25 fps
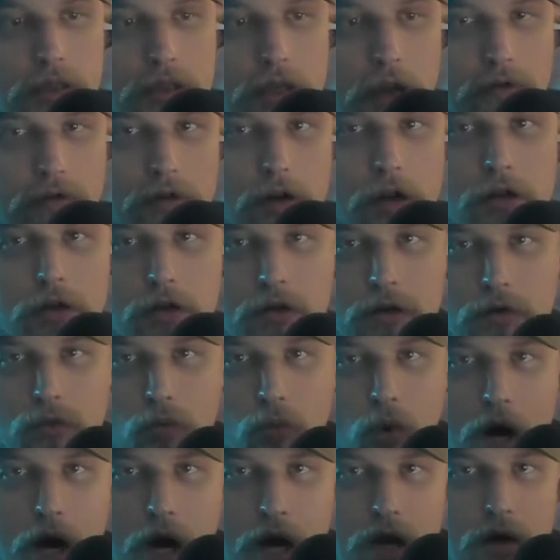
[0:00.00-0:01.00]
700
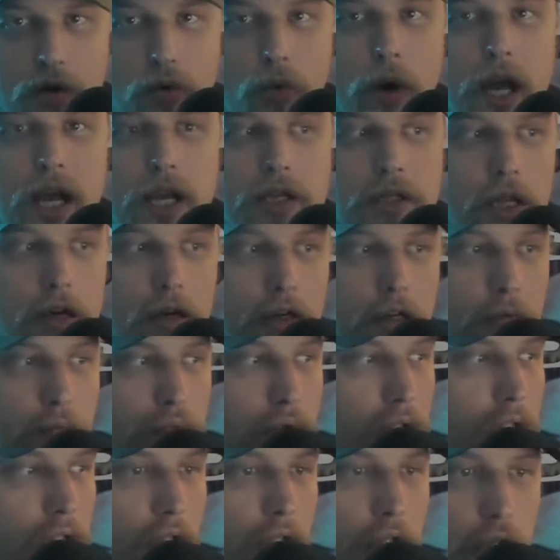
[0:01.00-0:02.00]
waterways that are
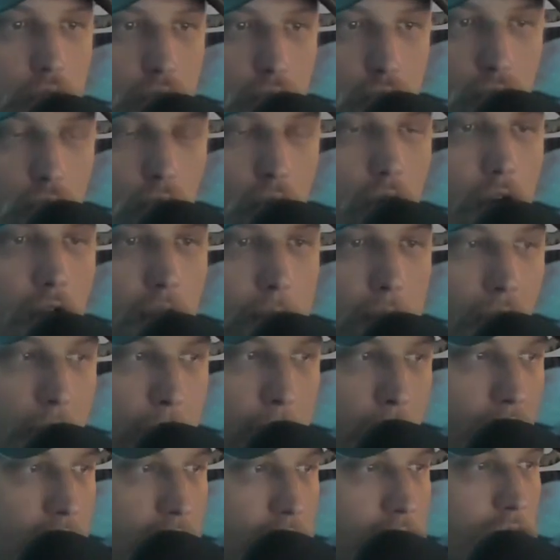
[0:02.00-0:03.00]
completely destroyed by
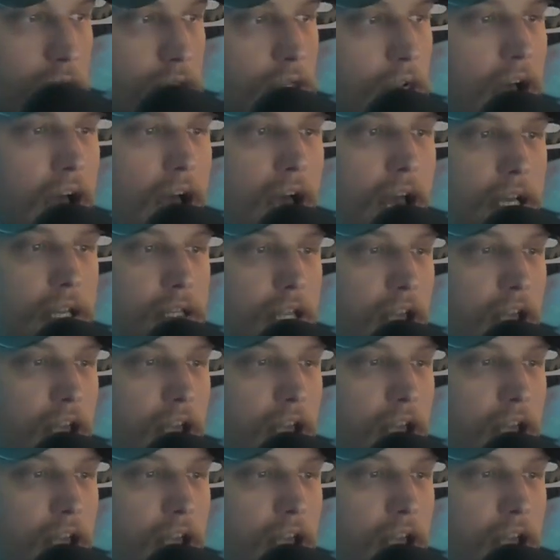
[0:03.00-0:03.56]
pesticides,